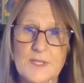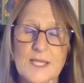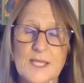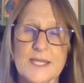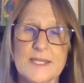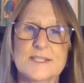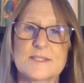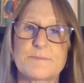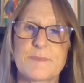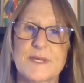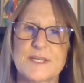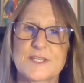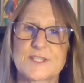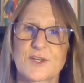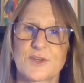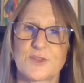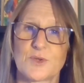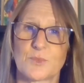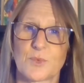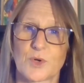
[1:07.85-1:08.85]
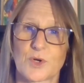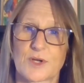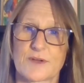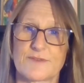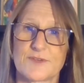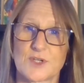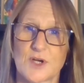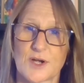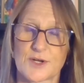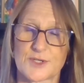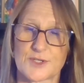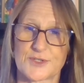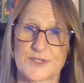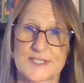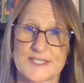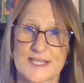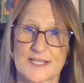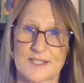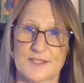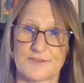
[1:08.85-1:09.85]
and is based on the work of Dr.
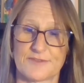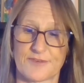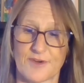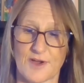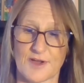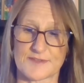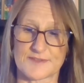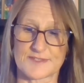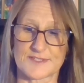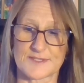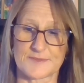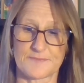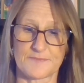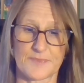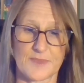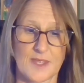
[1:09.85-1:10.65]
Adele LaFrance.